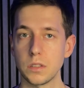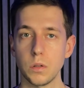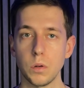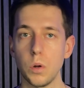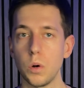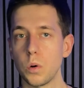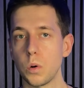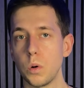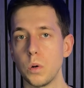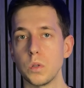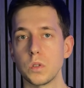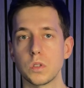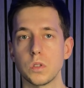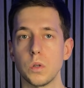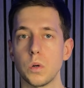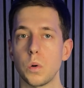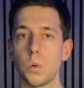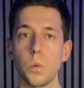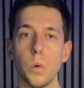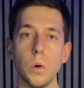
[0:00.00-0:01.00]
logos,
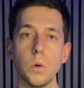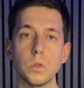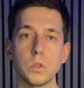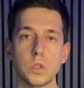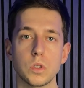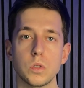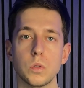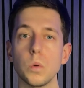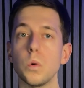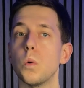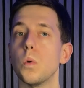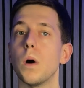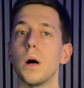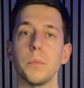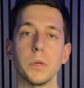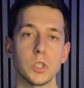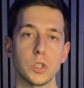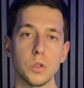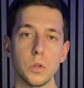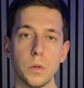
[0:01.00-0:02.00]
or quotes to
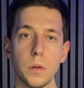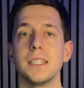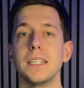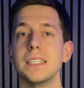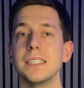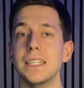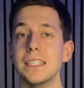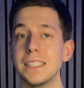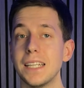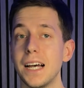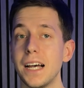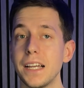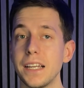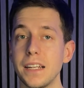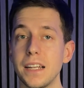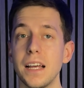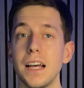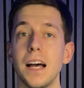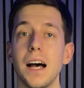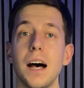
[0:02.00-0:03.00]
Amazon. This
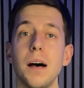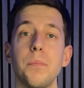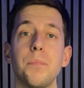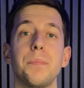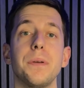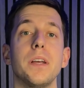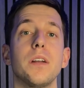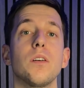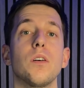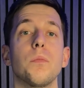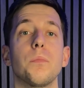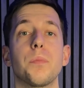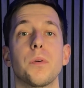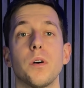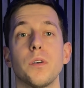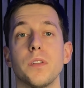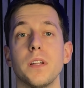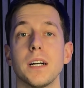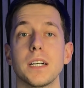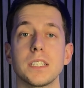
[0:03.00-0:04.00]
design appears on
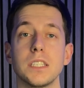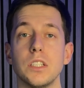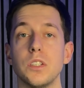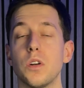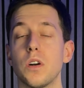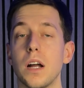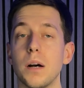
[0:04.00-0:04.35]
products in your